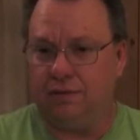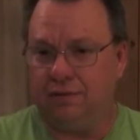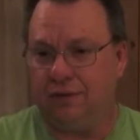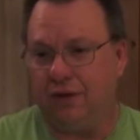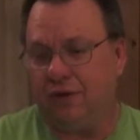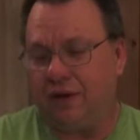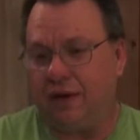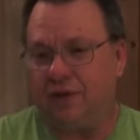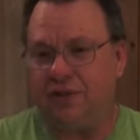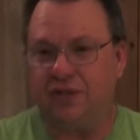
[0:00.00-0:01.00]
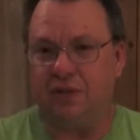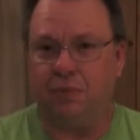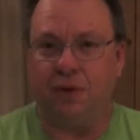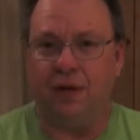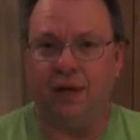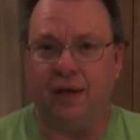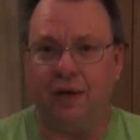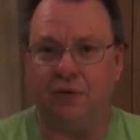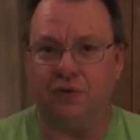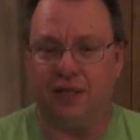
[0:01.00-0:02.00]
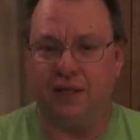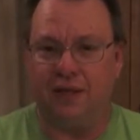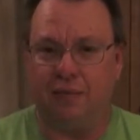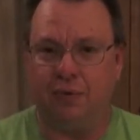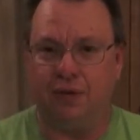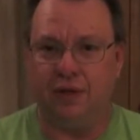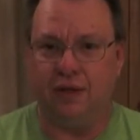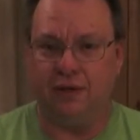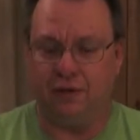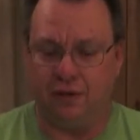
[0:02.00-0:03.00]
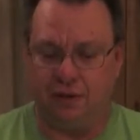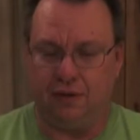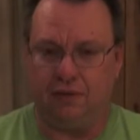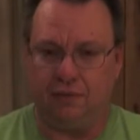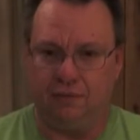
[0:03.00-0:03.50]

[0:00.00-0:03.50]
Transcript: the only thing I was disappointed on was that they put it on the